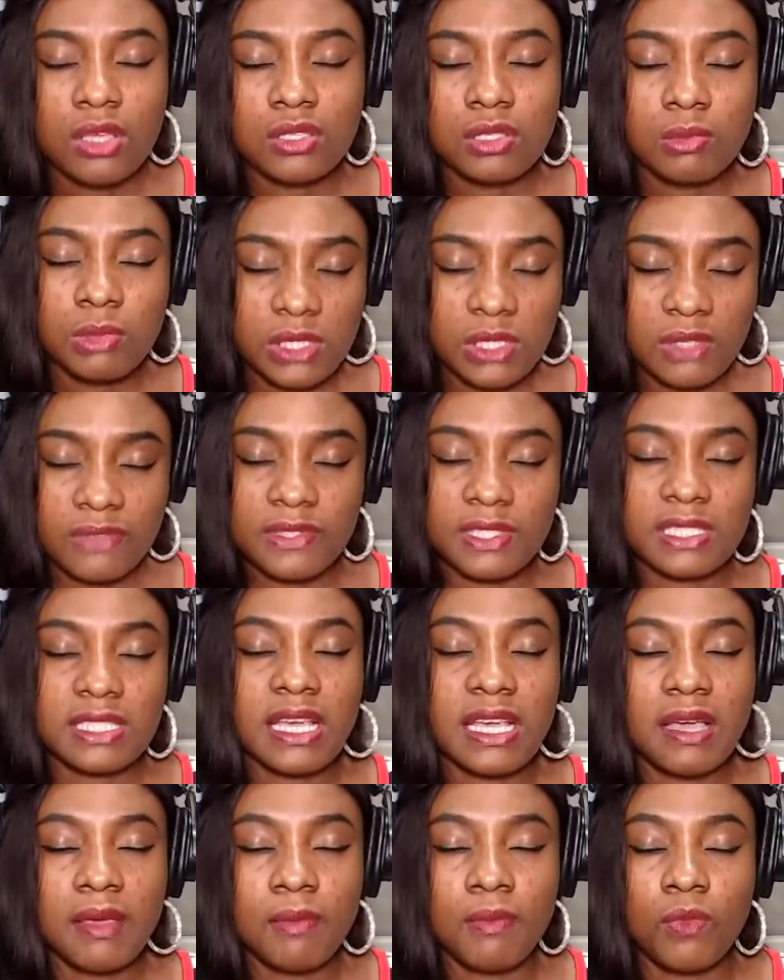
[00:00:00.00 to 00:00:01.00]
So most of the
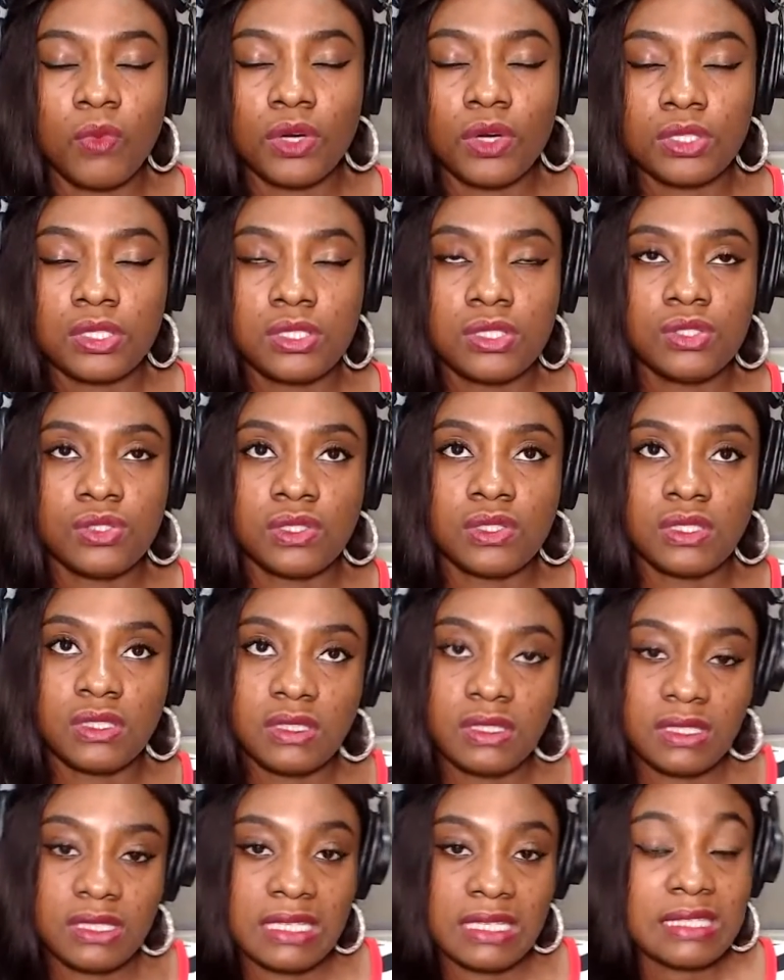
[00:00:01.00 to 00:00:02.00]
time what your
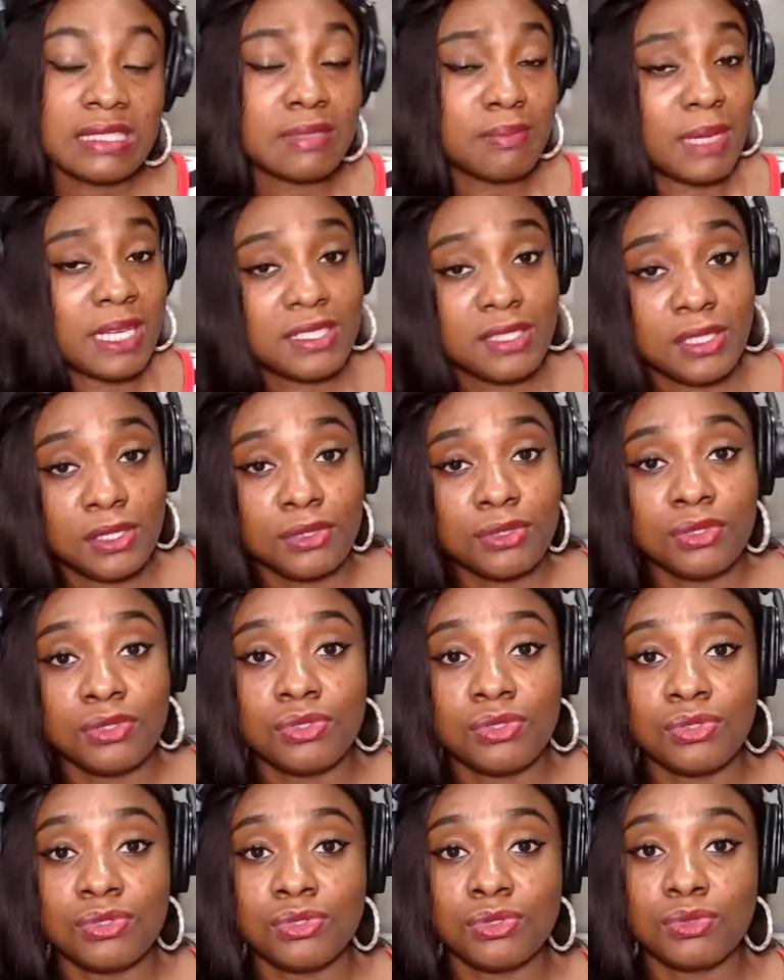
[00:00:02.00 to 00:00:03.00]
instincts might tell you
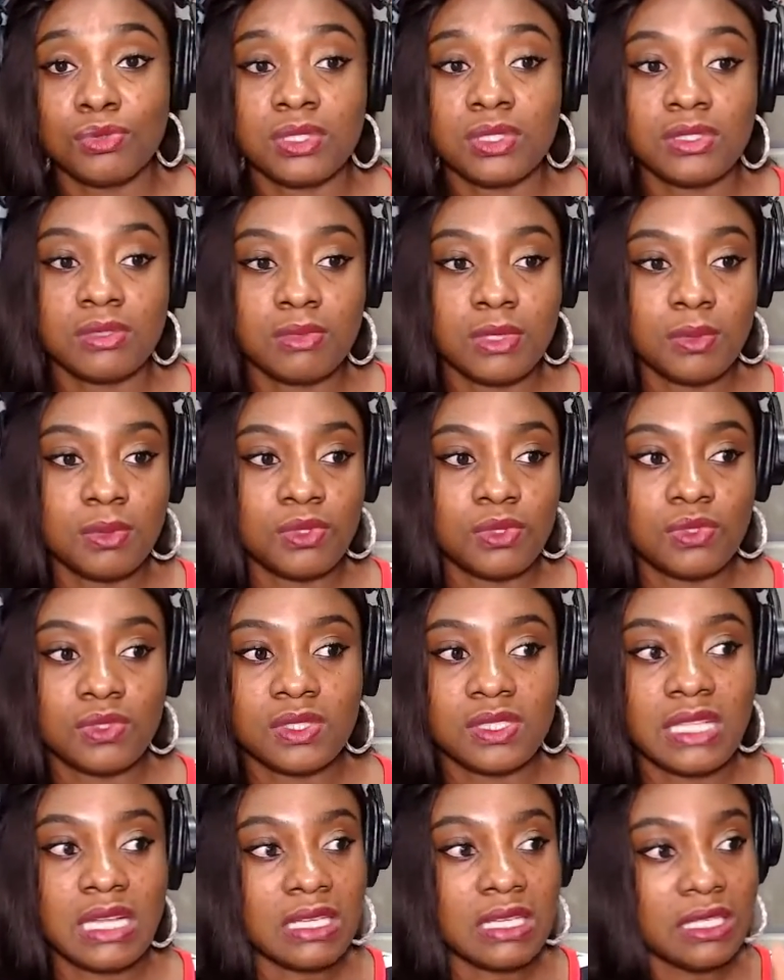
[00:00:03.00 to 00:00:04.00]
to do is maybe to
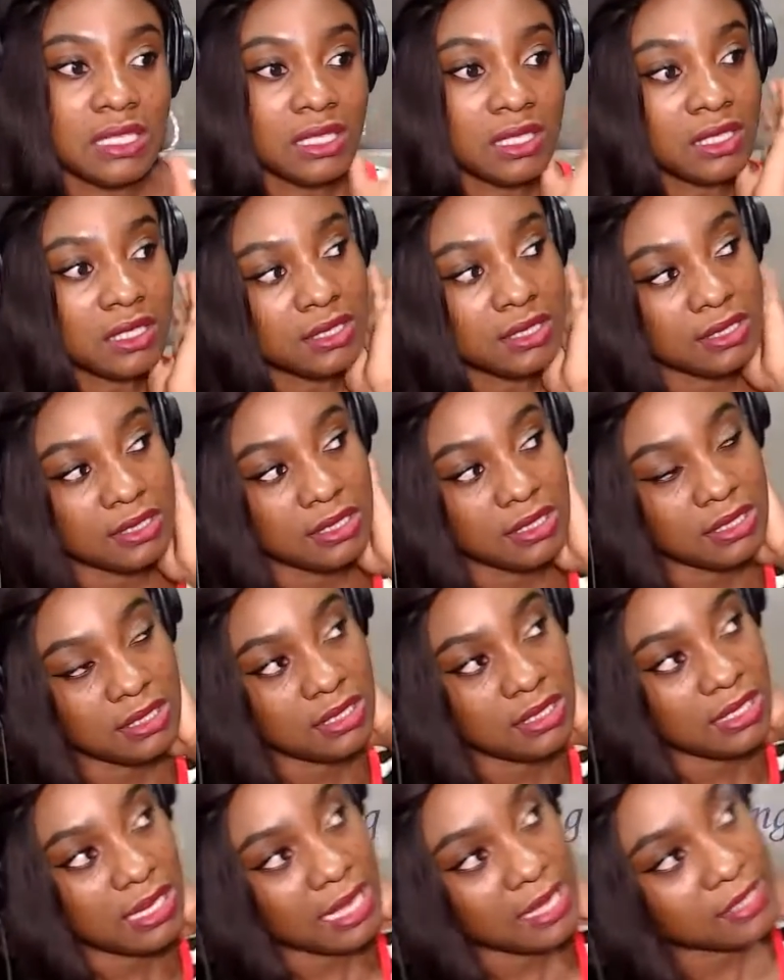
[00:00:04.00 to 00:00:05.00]
start
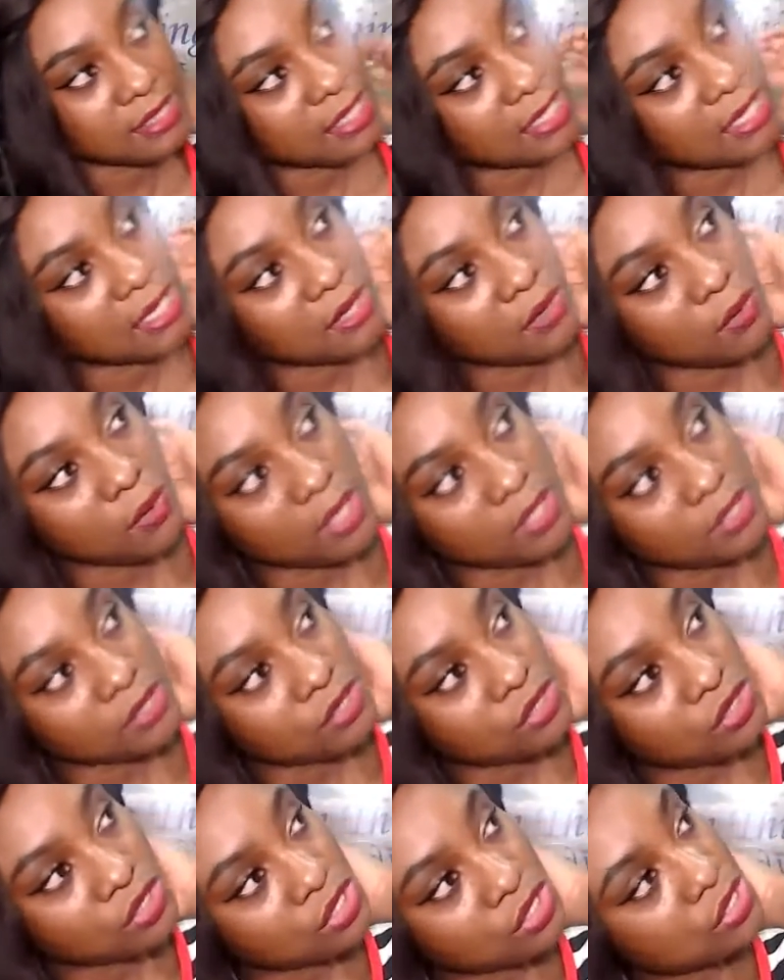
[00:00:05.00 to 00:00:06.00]
yelling and asking
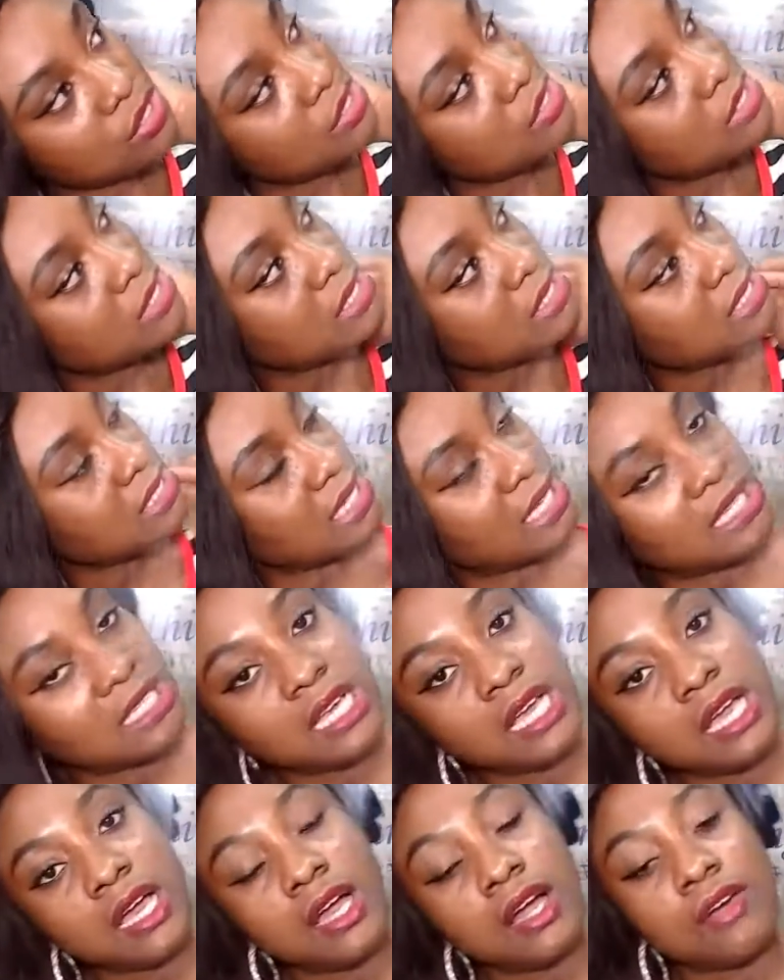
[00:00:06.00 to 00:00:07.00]
questions.
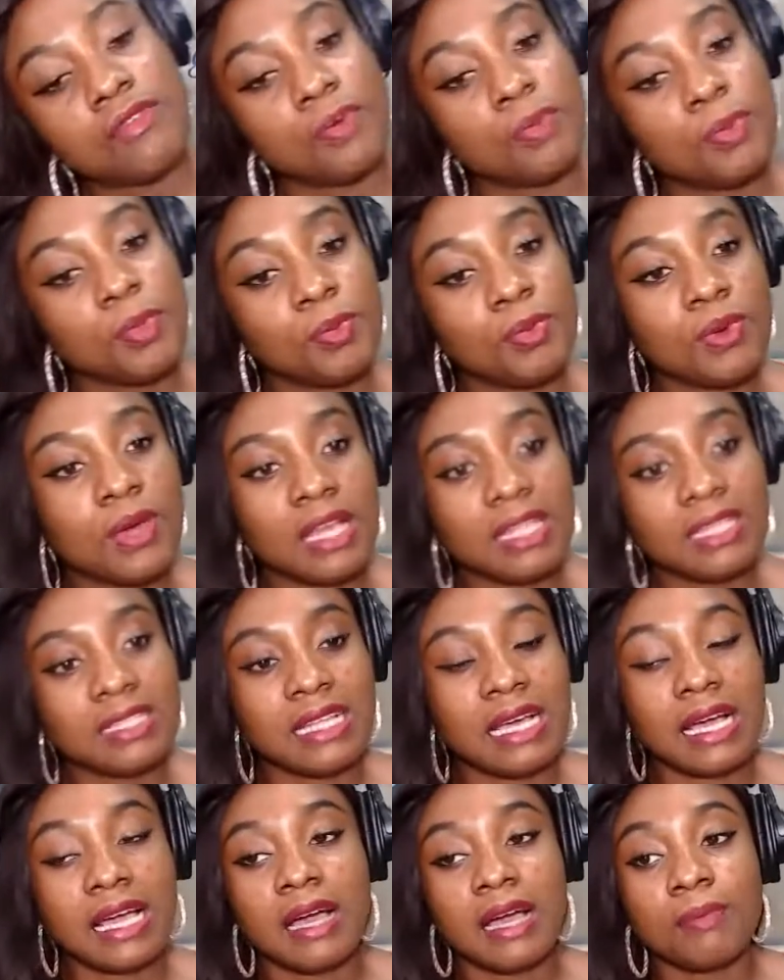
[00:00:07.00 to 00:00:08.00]
And for people
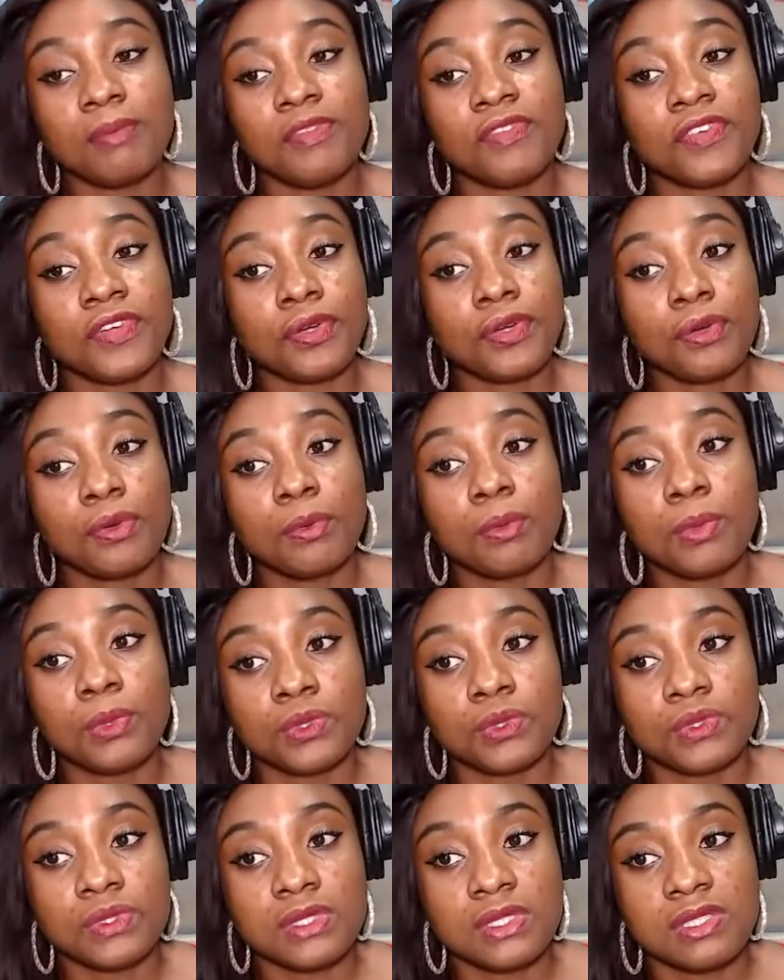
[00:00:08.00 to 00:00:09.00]
that can be very
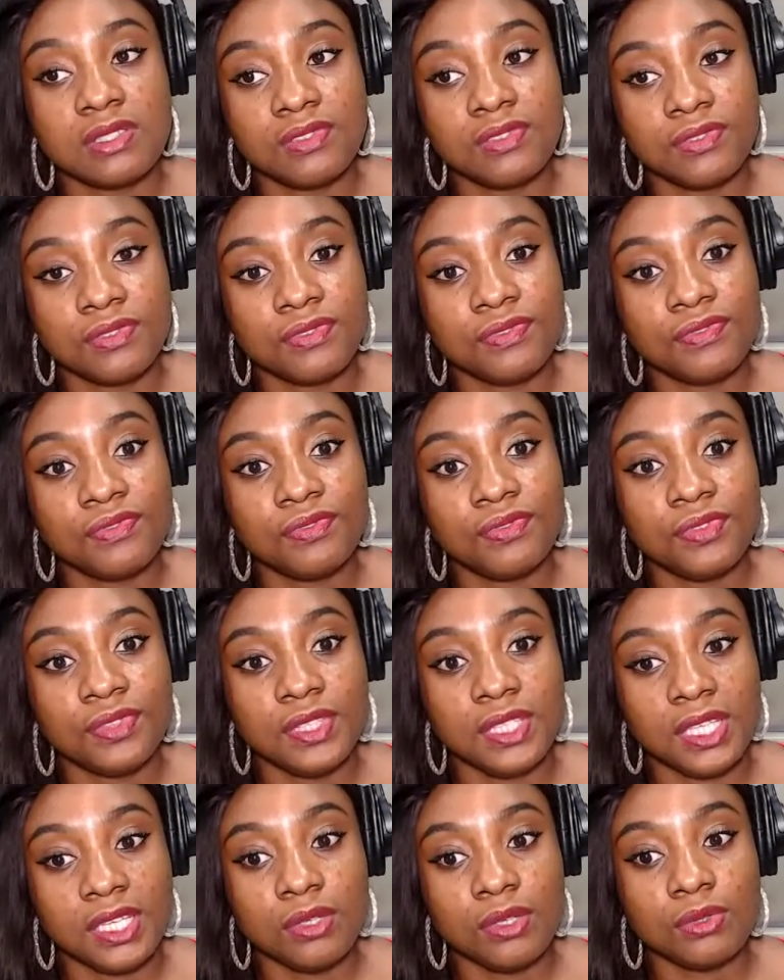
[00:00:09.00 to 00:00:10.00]
compulsive,
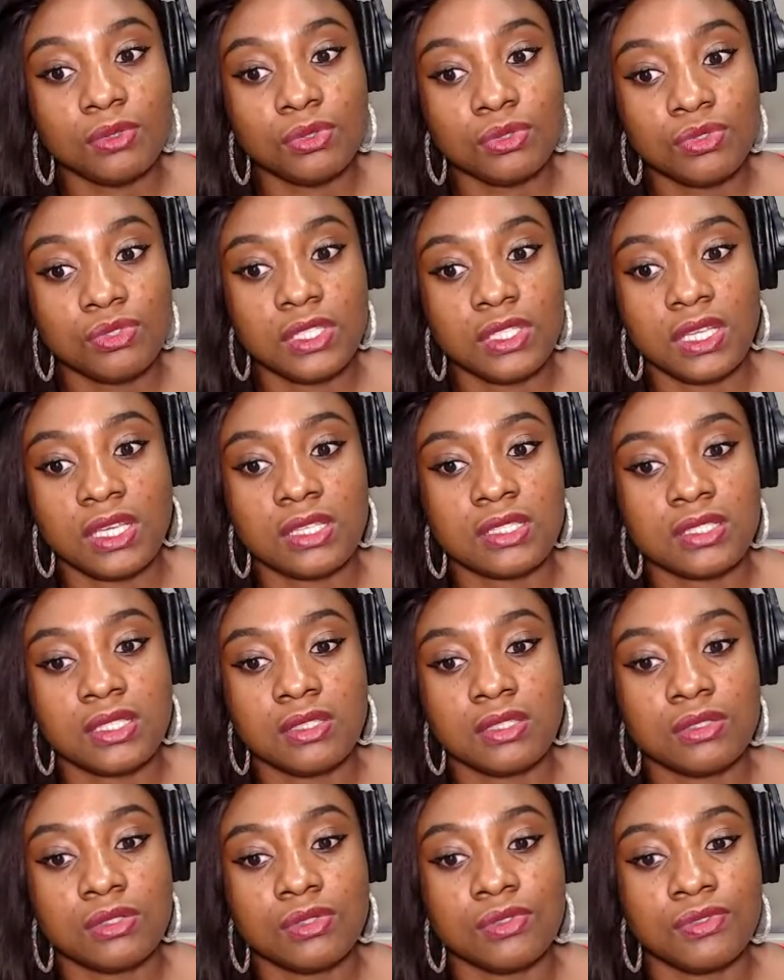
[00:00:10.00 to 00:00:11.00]
they go to the
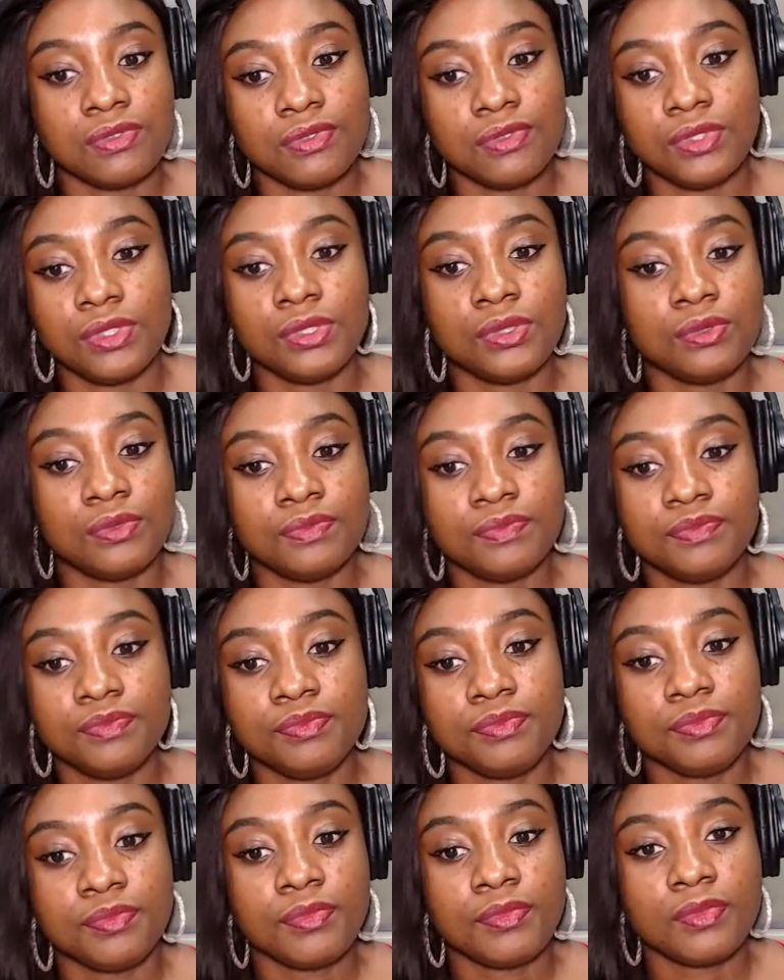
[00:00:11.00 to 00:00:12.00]
extent of
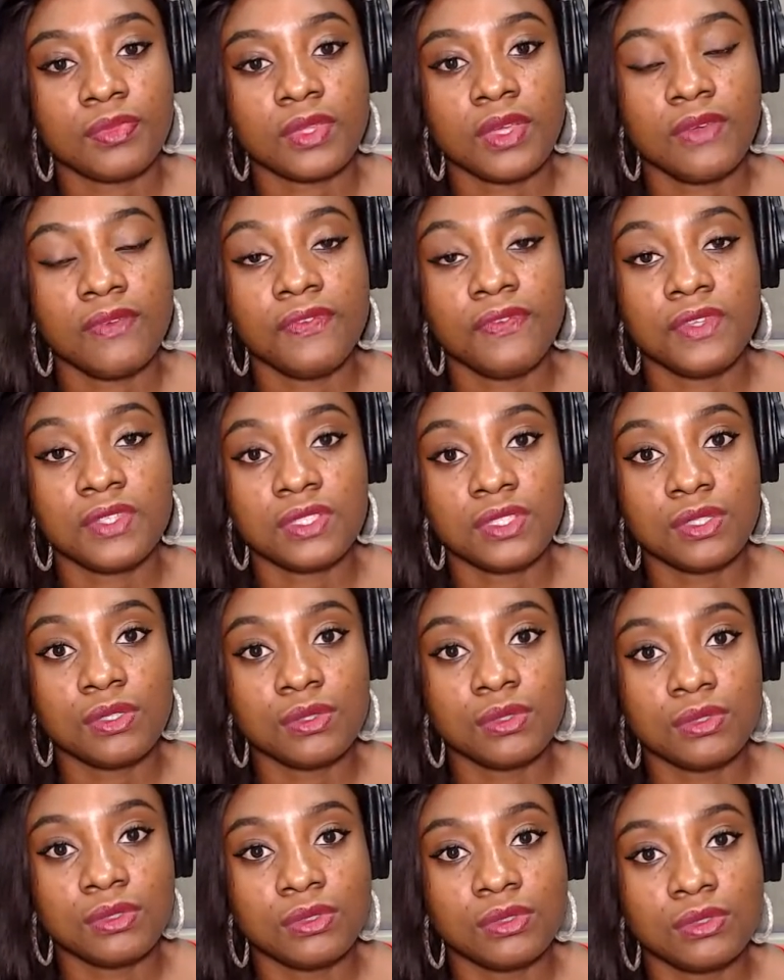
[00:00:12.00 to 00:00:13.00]

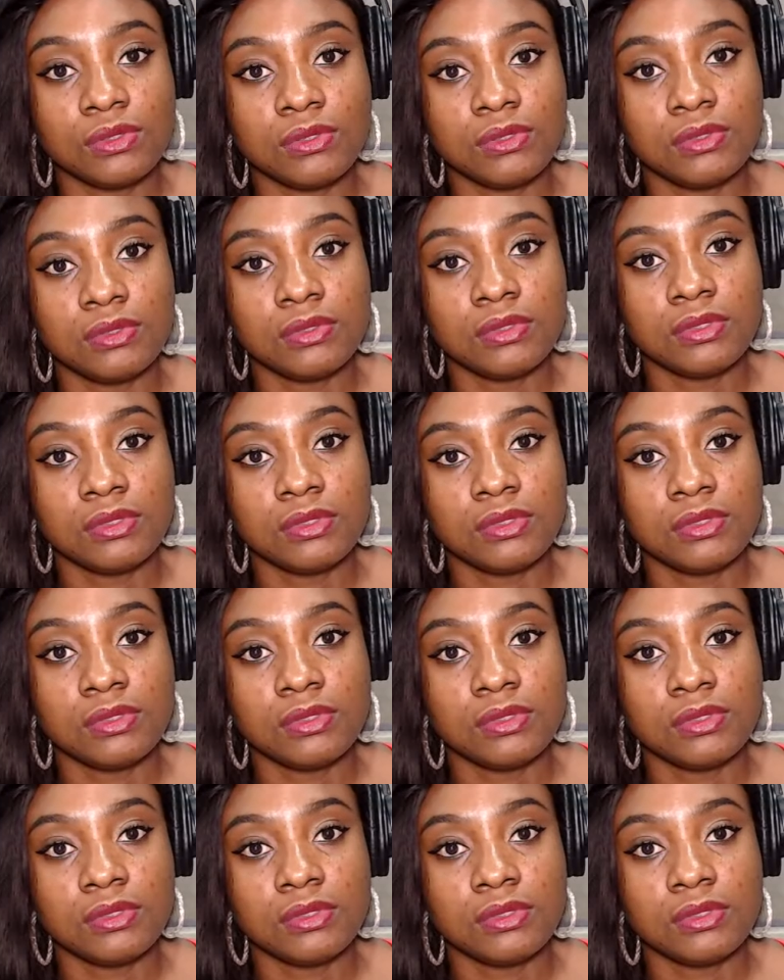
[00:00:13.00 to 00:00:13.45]
physical